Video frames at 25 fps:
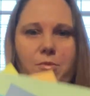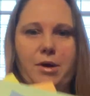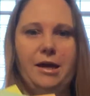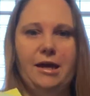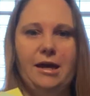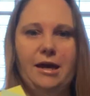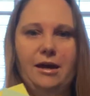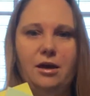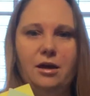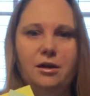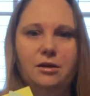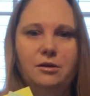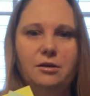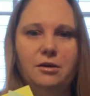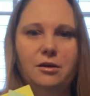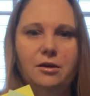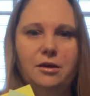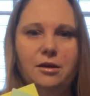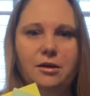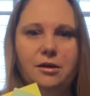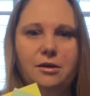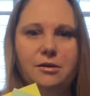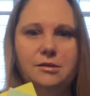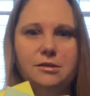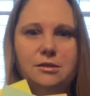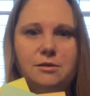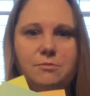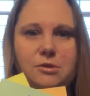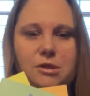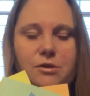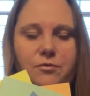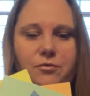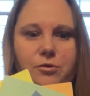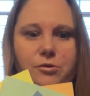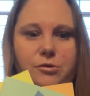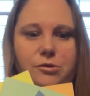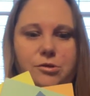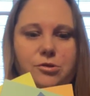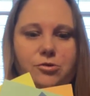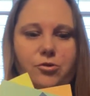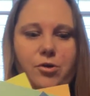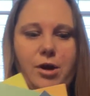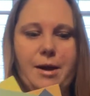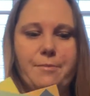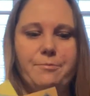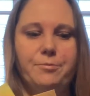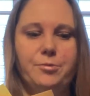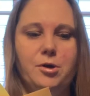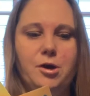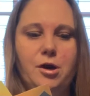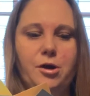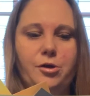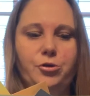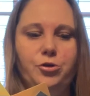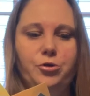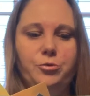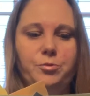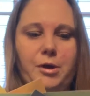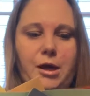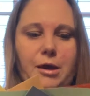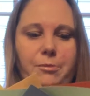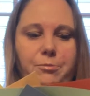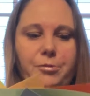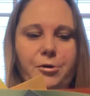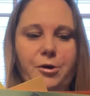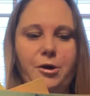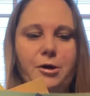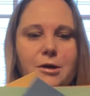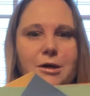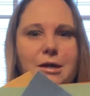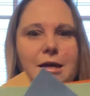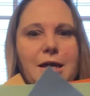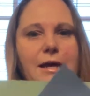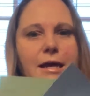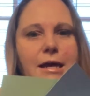I had some different scrap colored paper,